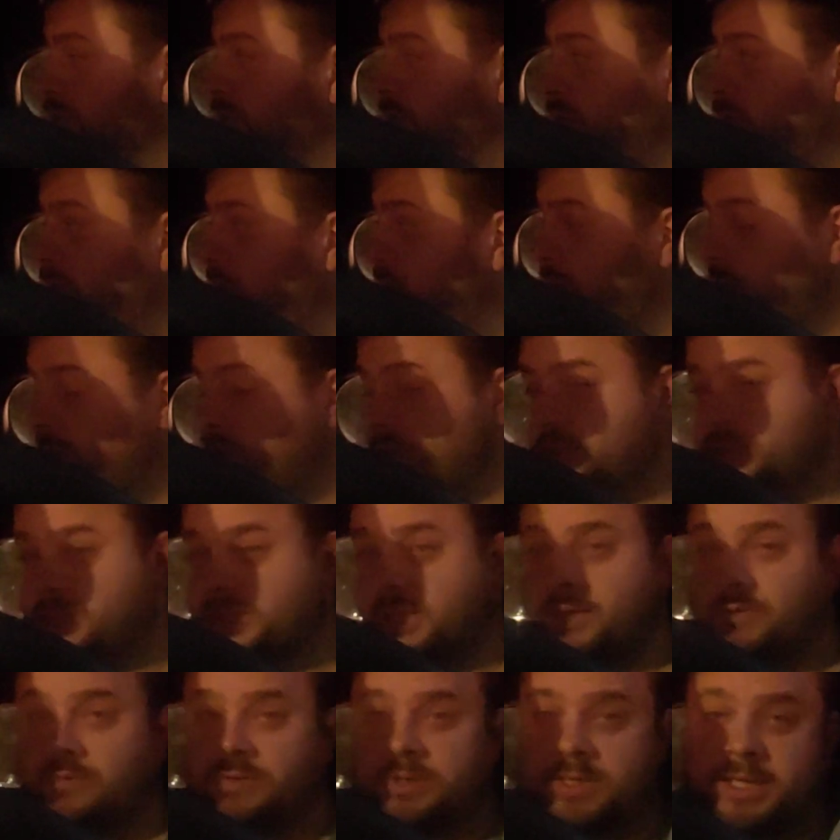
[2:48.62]
wanted to
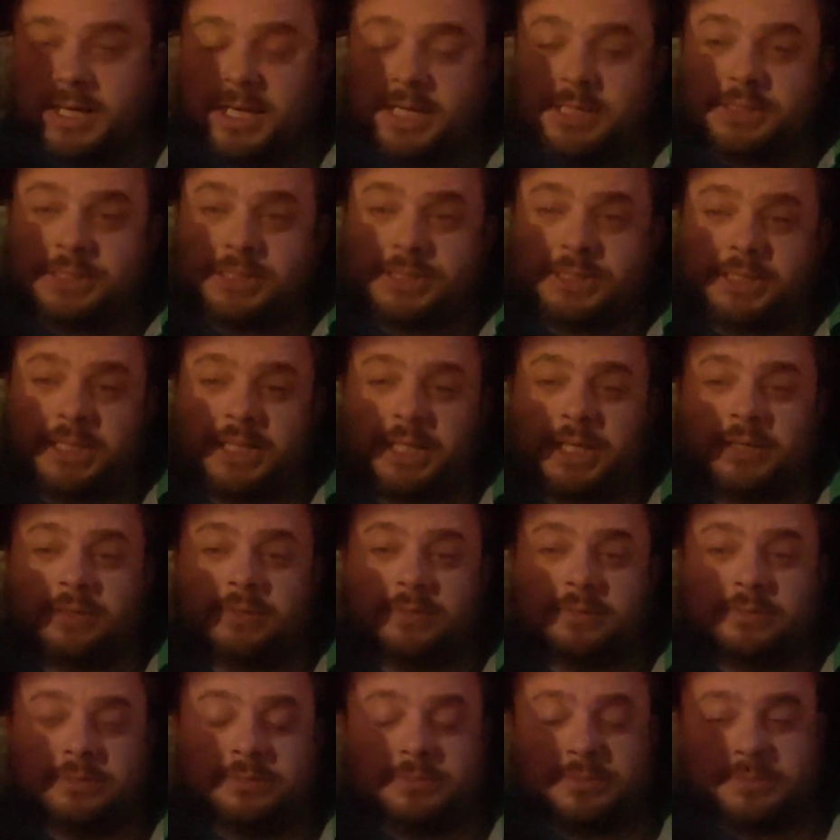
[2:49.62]
stay with Kansas City.
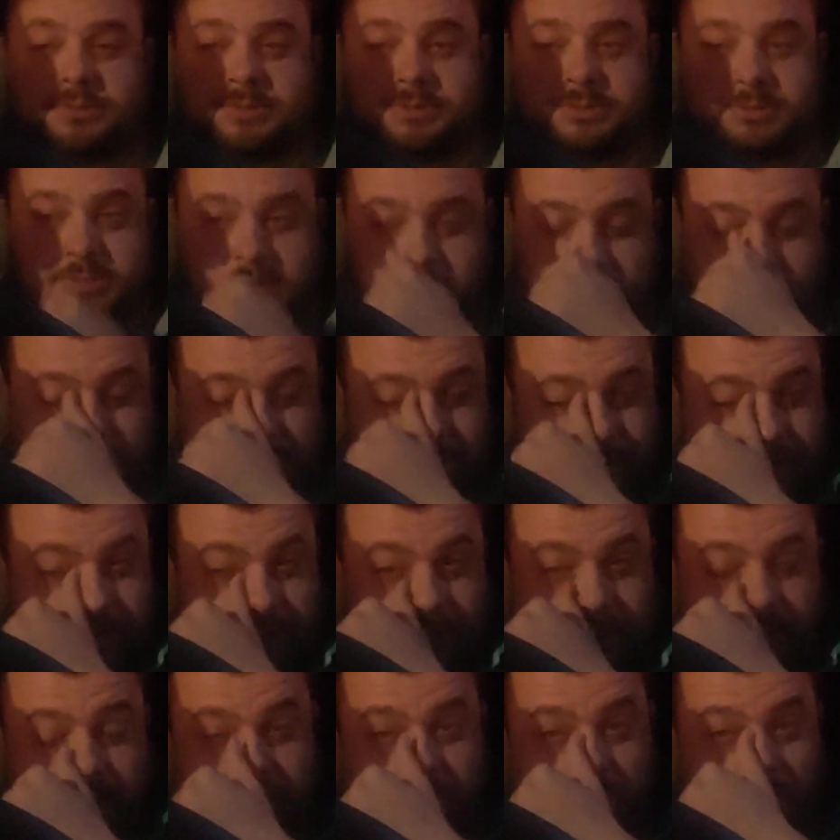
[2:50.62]

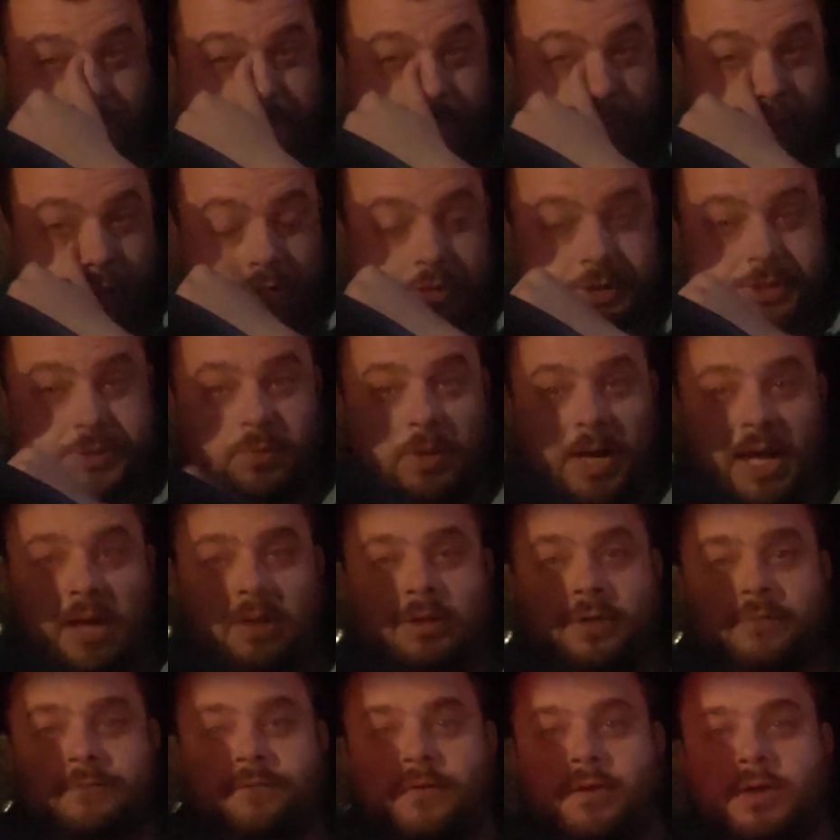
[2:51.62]
I hope all is
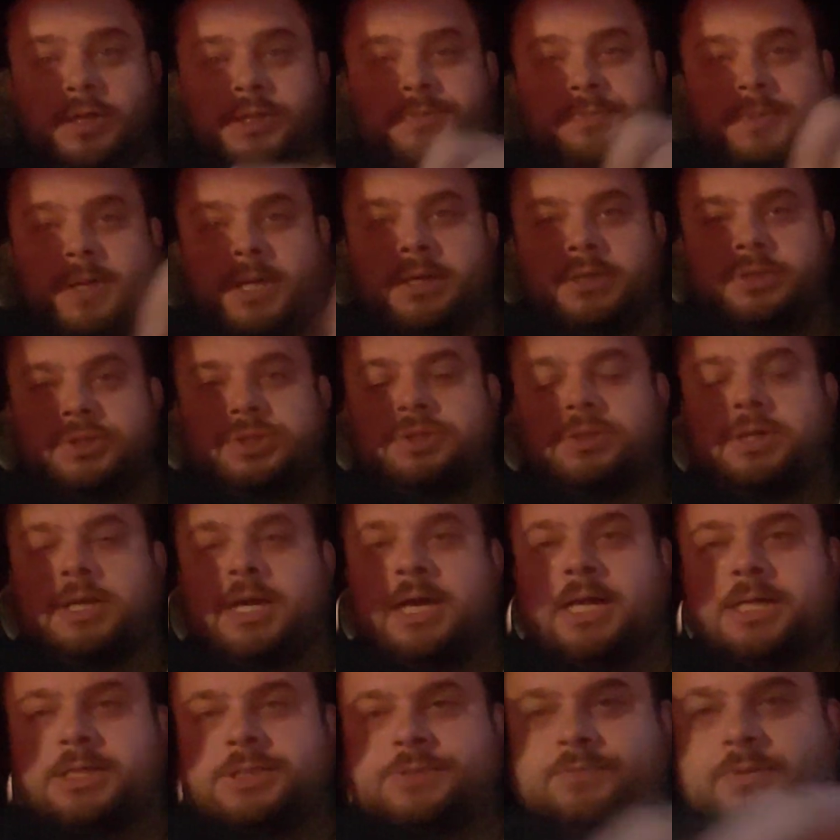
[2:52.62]
well. Look forward to speaking to you
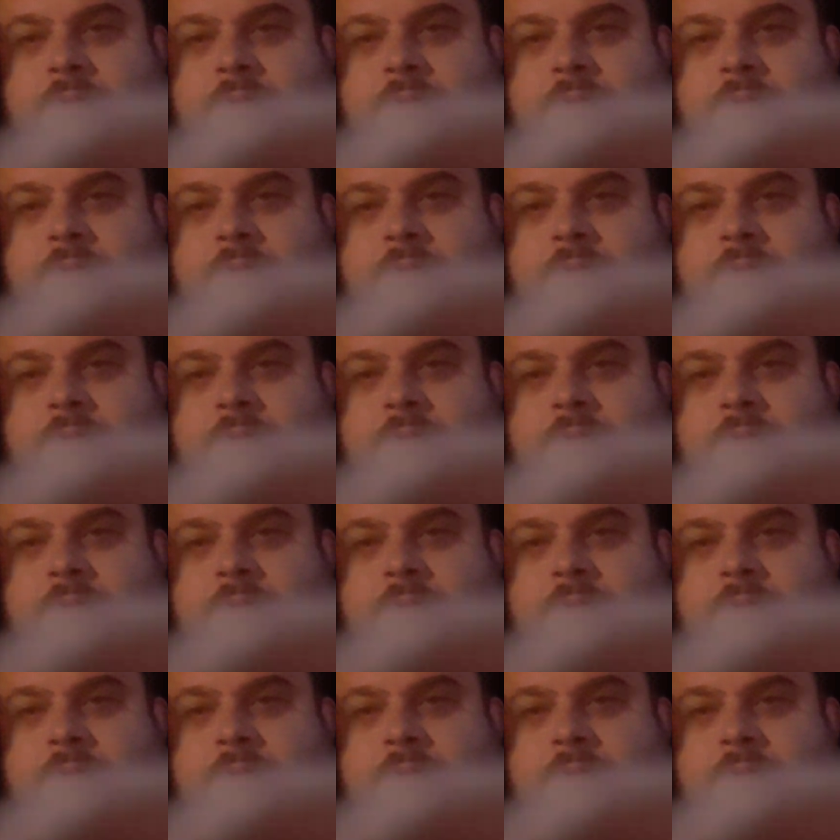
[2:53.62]
guys